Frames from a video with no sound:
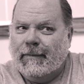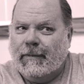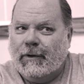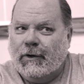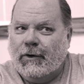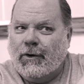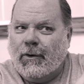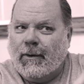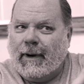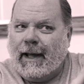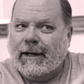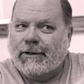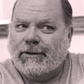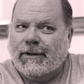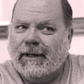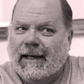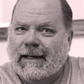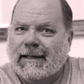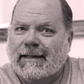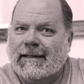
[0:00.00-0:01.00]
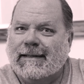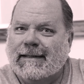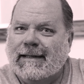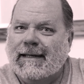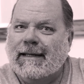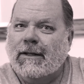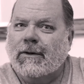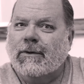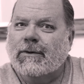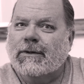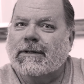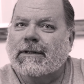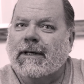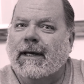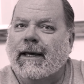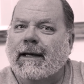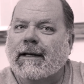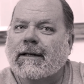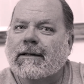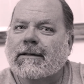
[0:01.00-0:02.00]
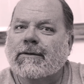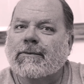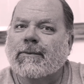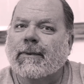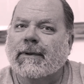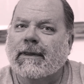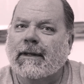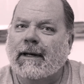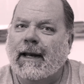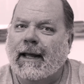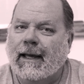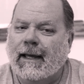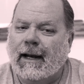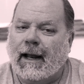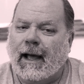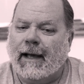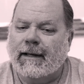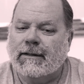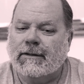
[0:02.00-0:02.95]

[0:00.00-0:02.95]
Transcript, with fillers: you don't actually get to see those things with the naked eye.